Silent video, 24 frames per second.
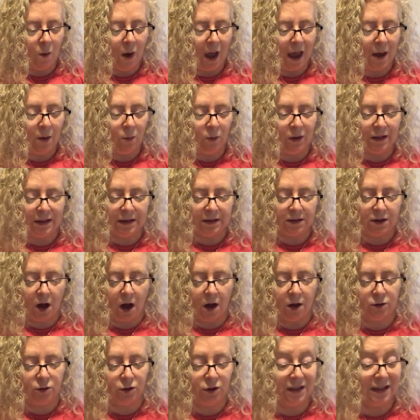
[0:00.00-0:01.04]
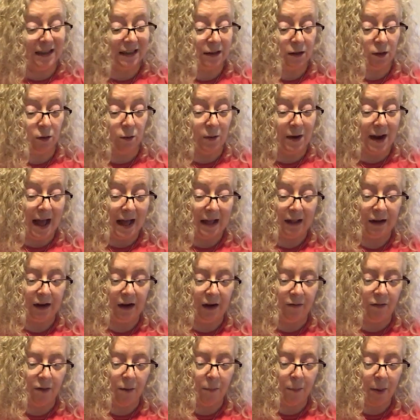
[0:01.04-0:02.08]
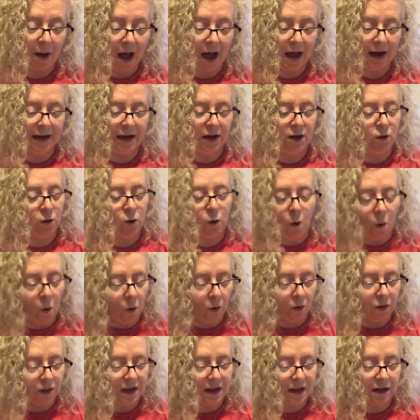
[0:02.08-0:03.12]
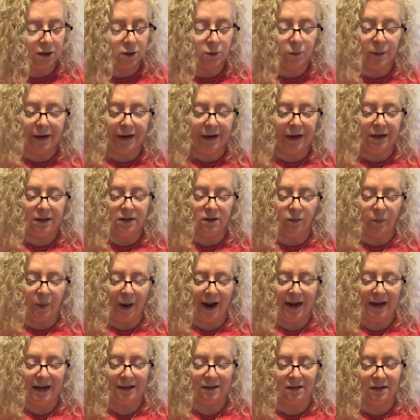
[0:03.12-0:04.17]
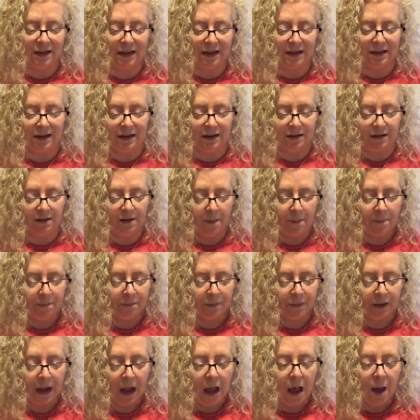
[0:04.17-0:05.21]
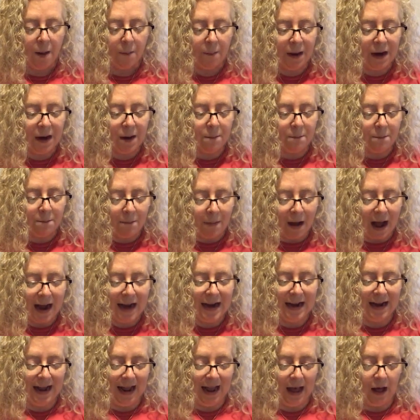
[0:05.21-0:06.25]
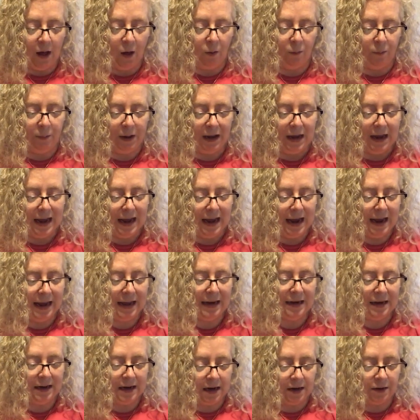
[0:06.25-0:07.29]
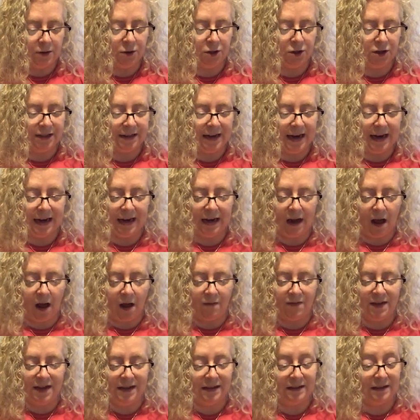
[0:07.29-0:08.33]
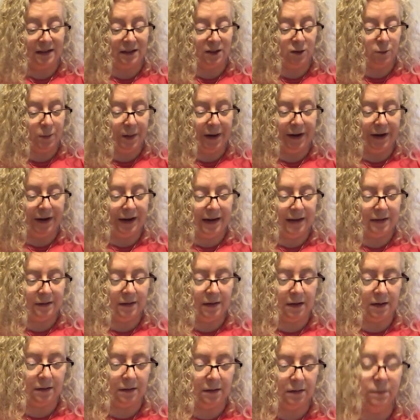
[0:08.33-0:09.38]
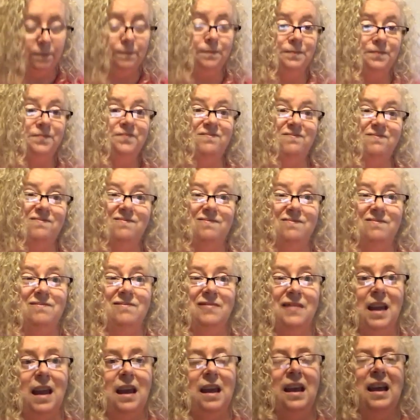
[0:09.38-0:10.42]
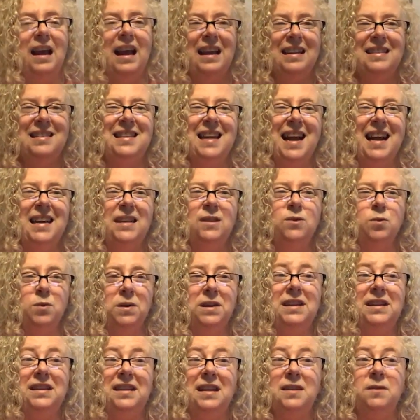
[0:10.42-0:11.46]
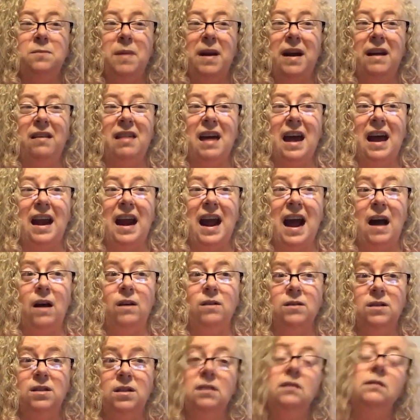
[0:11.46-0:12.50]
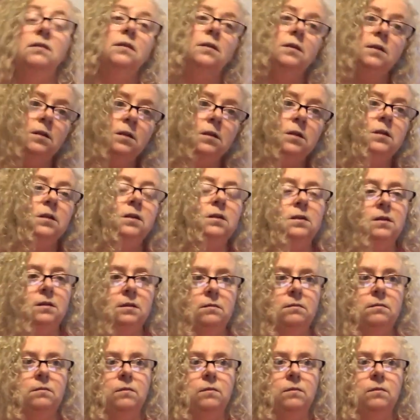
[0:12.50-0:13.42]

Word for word: In no way would this contradict the reality of the body, nor the experience of pain and sickness, but it might help in an understanding of these experiences. And science really does bear that out.